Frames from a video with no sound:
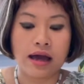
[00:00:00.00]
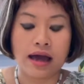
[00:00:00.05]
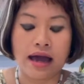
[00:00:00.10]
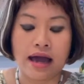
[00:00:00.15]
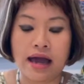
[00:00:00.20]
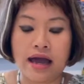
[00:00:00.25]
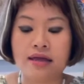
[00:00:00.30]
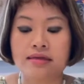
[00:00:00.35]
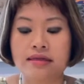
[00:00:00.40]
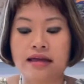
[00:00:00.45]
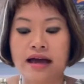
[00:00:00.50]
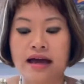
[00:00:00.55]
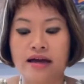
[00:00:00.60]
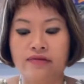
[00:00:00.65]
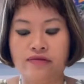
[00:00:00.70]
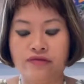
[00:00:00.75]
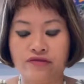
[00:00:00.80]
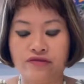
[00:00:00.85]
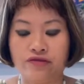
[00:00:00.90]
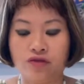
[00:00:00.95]
And
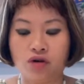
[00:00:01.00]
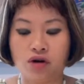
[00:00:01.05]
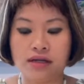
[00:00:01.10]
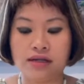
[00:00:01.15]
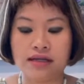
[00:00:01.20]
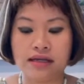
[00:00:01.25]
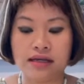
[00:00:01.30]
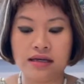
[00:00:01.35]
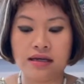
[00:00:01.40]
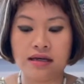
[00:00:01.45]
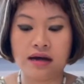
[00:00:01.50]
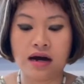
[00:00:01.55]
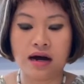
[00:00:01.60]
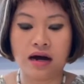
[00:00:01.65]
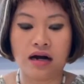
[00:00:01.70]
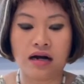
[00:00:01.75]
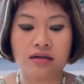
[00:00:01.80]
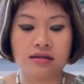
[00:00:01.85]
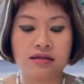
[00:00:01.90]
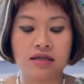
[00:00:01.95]
then for the
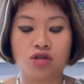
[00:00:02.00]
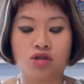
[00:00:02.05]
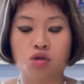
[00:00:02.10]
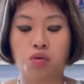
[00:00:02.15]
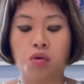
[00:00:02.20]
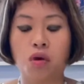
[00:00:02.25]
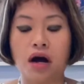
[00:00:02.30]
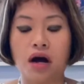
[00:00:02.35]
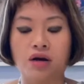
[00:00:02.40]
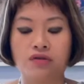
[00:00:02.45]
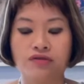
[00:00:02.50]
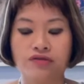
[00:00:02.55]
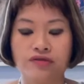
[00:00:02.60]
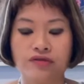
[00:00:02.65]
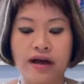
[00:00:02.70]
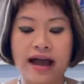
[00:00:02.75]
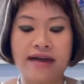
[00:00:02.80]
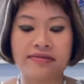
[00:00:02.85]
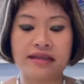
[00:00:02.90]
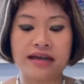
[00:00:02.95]

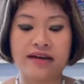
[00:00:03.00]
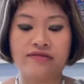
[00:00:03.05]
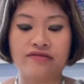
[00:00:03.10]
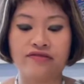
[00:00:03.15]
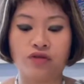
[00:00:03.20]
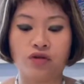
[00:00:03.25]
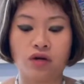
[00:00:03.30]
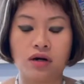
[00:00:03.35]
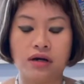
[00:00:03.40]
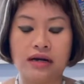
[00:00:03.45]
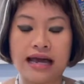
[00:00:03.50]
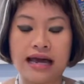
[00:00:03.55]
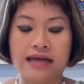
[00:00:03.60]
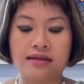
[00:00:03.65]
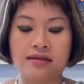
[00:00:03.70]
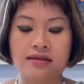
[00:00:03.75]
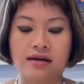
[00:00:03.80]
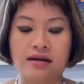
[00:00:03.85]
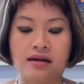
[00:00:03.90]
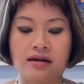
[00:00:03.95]
12, and then for
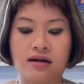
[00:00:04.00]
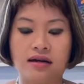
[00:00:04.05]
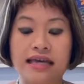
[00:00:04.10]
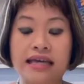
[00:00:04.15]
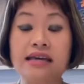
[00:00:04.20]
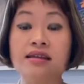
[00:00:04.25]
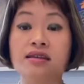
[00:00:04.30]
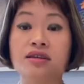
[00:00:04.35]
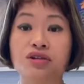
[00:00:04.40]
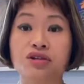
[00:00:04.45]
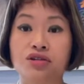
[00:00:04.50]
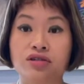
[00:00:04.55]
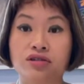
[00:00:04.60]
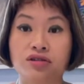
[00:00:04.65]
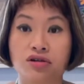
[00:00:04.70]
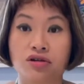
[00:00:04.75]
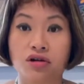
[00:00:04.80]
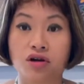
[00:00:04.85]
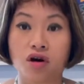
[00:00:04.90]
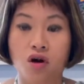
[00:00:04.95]
like the inner
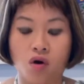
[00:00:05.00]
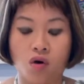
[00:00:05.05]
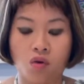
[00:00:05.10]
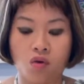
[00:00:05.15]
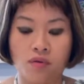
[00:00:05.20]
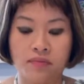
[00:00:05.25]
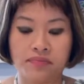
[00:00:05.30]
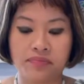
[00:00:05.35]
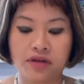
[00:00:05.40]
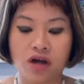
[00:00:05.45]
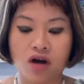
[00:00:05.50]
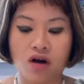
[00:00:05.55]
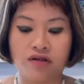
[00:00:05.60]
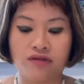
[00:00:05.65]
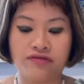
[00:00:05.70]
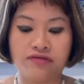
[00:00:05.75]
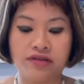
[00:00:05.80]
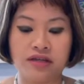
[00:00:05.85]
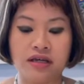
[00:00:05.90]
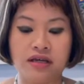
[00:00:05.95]
circle
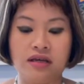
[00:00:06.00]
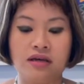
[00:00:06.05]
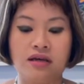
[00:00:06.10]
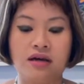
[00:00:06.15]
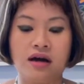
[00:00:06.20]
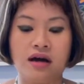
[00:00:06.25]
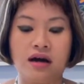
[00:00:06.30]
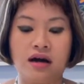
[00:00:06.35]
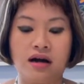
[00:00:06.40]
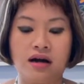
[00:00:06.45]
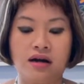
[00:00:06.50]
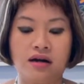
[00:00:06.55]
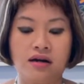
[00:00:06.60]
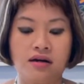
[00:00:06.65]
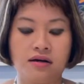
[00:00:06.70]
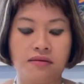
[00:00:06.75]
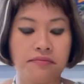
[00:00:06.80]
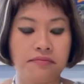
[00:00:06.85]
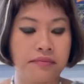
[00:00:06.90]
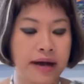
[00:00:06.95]
of the
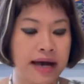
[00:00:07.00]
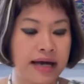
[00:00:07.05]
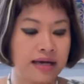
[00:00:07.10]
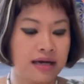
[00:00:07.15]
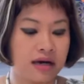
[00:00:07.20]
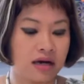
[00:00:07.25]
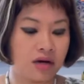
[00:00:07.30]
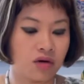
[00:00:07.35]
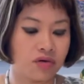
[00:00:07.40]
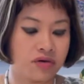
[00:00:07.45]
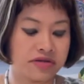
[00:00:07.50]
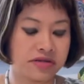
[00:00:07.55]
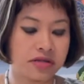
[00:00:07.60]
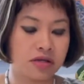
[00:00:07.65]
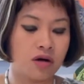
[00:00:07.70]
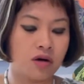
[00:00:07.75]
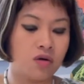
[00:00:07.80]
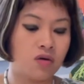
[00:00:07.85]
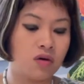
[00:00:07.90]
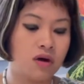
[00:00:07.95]
mica
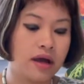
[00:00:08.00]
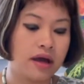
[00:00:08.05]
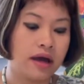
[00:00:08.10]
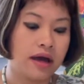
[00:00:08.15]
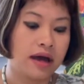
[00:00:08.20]
crystal,